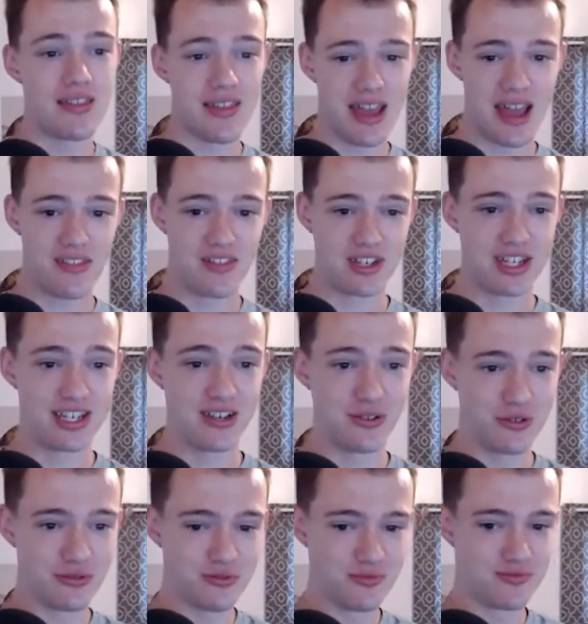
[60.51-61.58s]
They had the deal
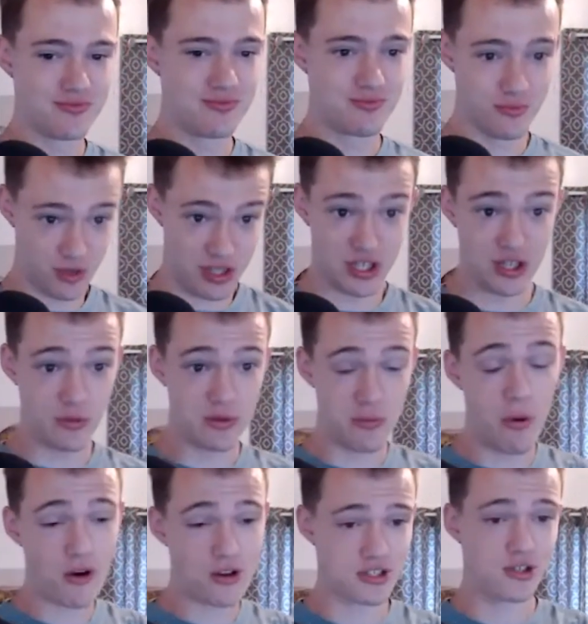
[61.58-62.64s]
with
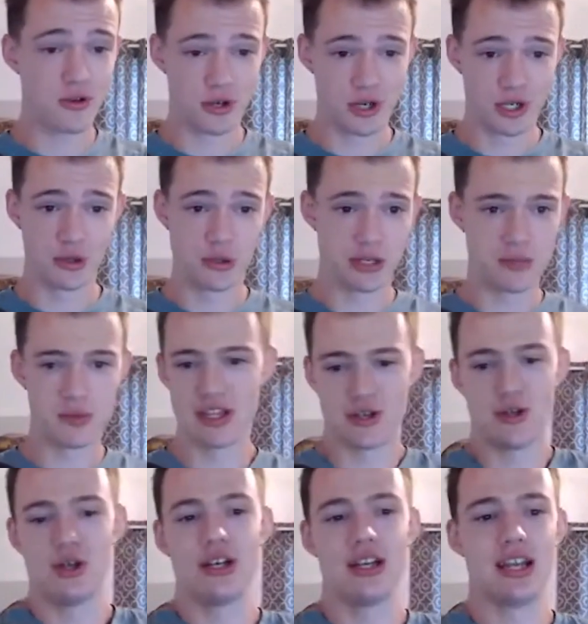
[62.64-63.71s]
Barcelona agreed, but they
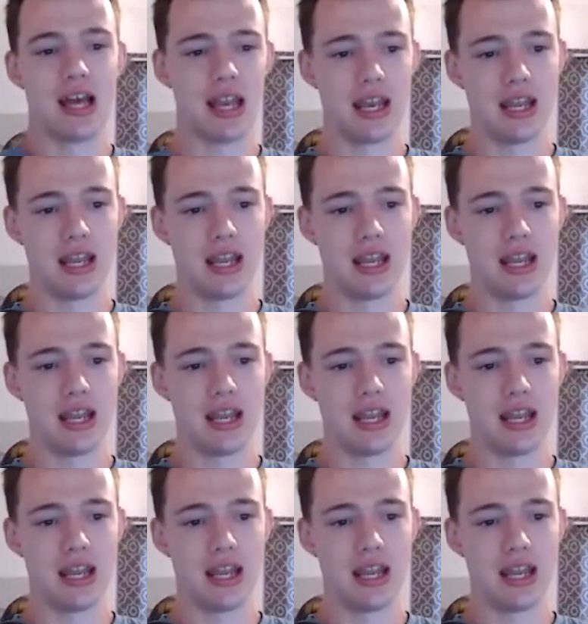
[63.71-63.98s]
couldn't get